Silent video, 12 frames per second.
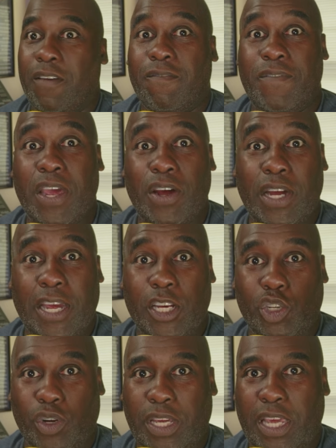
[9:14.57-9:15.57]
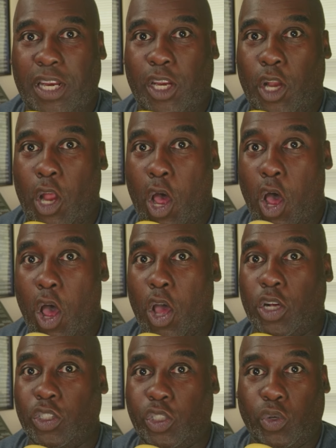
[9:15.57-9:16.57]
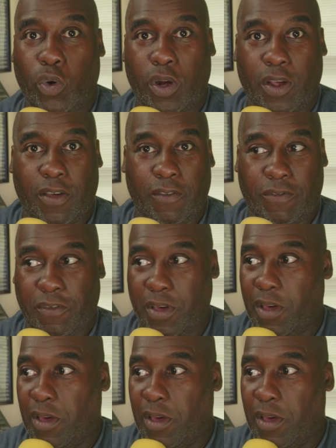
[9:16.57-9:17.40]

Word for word: very intricate, long sort of